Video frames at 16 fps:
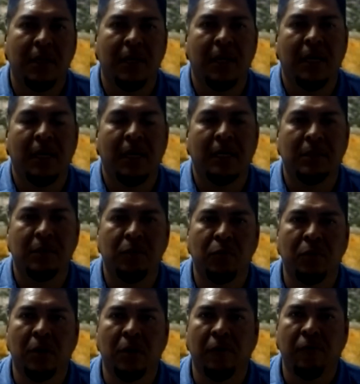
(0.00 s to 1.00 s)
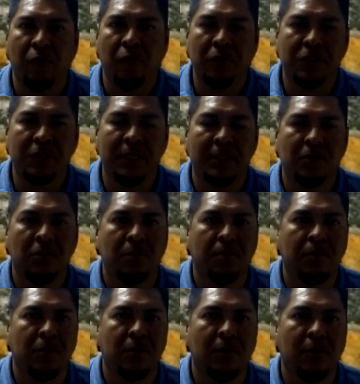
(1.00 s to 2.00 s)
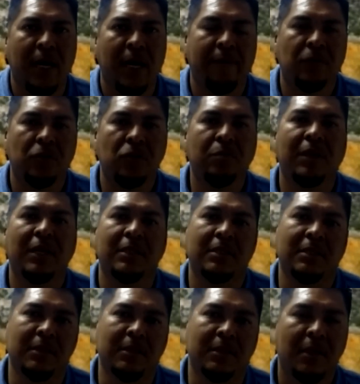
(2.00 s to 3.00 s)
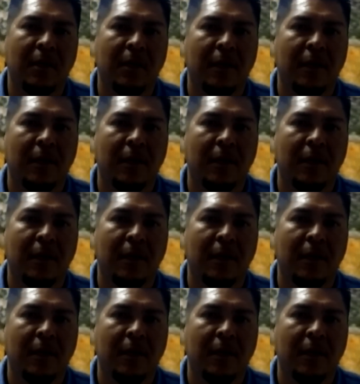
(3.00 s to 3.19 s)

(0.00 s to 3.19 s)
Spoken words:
as we are fortunate to have 2 blessings,